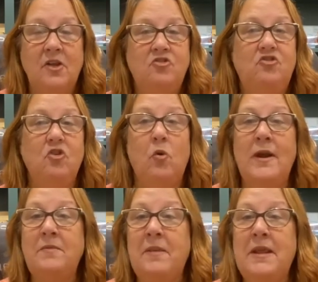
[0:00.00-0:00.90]

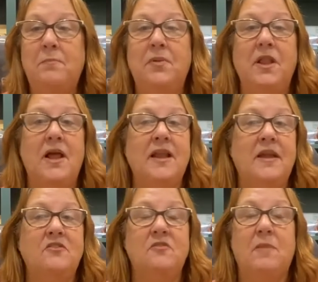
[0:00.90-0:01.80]
Join me, plug
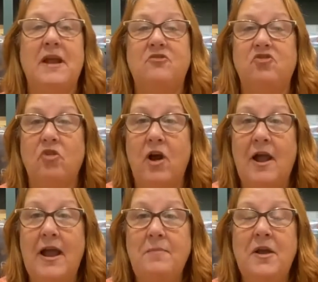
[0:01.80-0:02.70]
into my
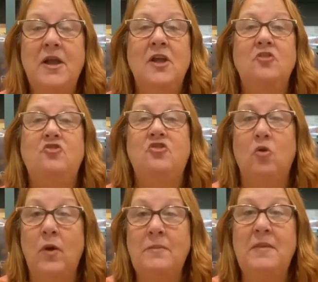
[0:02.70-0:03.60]
tribe.
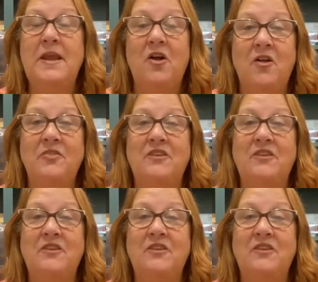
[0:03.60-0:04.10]
Join me on